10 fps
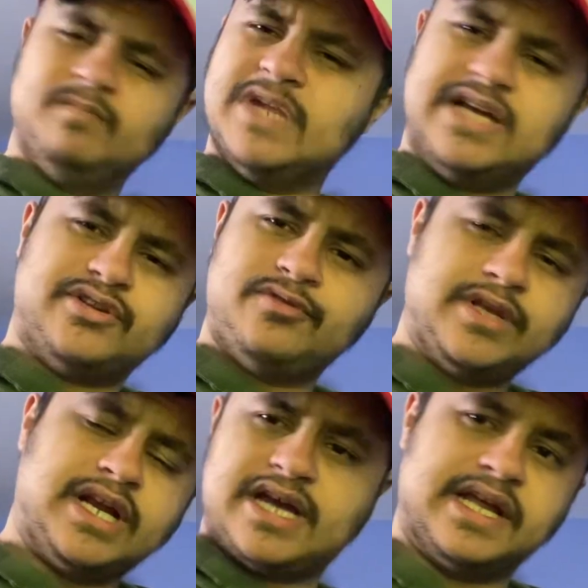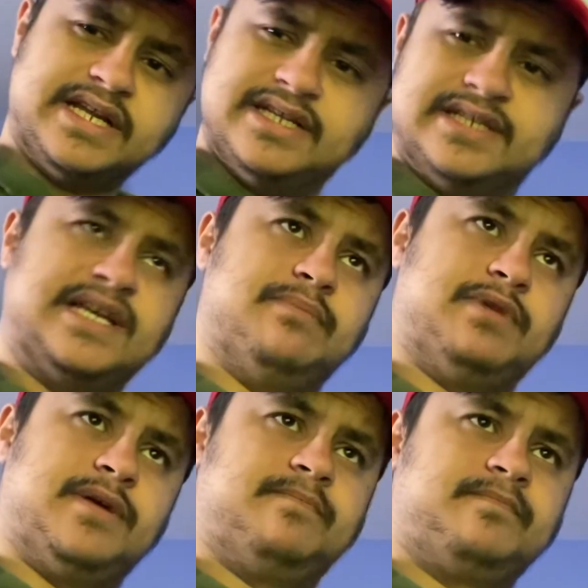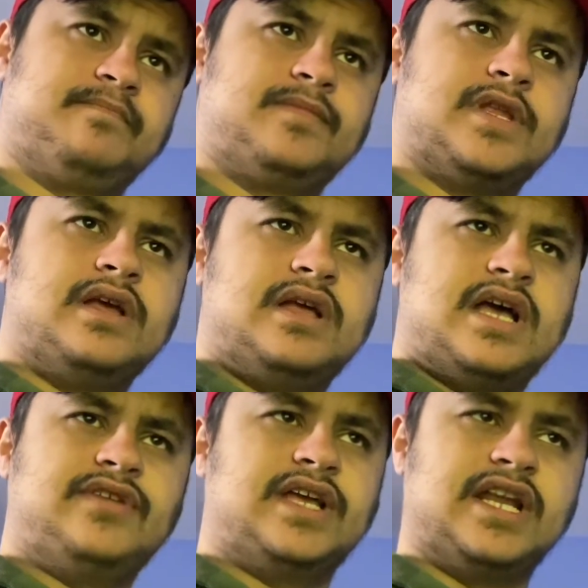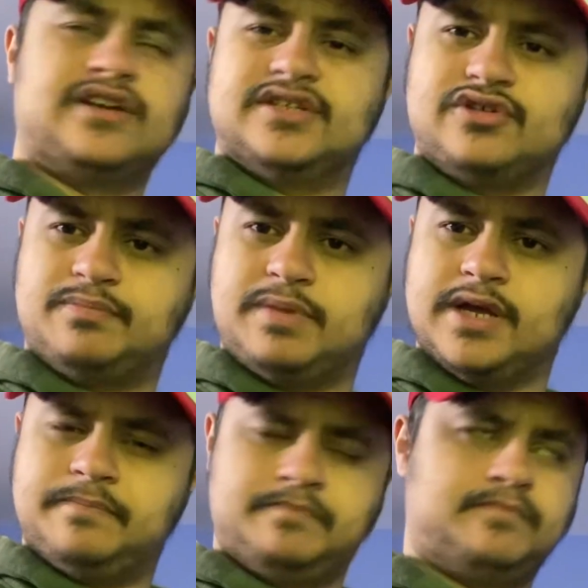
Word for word: I do think that kind of hinders it a bit. I think Gallagher's a good player.